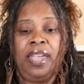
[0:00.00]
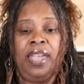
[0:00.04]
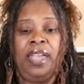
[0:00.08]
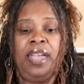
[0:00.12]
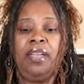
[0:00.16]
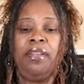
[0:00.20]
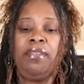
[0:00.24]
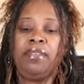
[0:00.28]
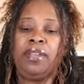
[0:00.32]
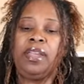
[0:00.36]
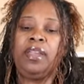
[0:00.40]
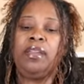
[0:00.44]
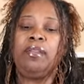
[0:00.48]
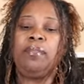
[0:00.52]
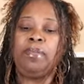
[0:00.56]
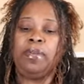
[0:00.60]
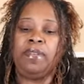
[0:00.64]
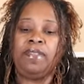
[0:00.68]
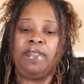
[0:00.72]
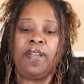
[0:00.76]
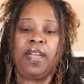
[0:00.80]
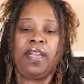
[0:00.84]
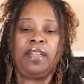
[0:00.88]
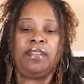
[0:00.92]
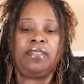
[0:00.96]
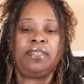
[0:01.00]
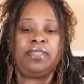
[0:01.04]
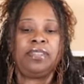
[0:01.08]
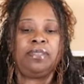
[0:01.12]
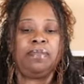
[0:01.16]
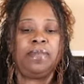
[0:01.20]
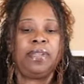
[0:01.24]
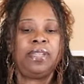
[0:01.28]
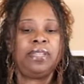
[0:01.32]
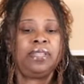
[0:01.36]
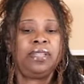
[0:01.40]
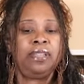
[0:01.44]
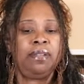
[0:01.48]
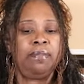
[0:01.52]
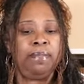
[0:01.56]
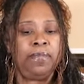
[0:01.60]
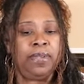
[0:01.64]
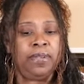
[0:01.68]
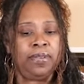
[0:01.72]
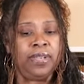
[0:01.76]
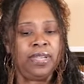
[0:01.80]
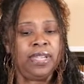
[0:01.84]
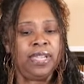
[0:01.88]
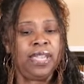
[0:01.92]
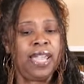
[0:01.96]
Healthcare providers must
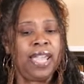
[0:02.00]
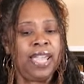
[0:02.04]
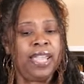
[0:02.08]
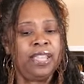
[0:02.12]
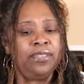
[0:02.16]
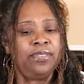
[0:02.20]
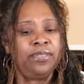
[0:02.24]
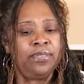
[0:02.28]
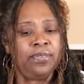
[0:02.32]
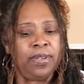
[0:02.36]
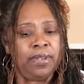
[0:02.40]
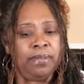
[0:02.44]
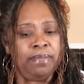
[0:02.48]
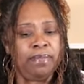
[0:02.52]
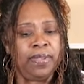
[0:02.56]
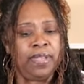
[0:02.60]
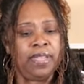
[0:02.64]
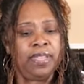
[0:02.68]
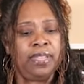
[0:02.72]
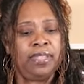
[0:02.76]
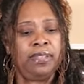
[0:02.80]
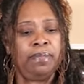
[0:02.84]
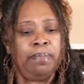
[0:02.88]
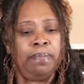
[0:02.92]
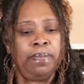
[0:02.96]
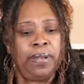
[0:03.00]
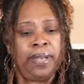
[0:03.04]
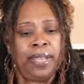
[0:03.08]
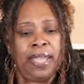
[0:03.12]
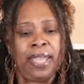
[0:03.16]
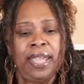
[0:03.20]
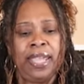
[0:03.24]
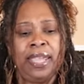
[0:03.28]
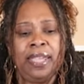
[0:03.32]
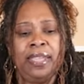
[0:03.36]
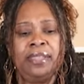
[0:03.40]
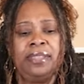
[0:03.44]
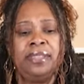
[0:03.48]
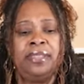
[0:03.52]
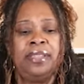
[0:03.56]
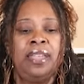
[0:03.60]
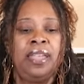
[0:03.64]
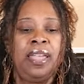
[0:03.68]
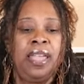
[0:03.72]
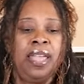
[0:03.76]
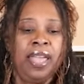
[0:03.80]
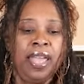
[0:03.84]
communicate treatments, plans,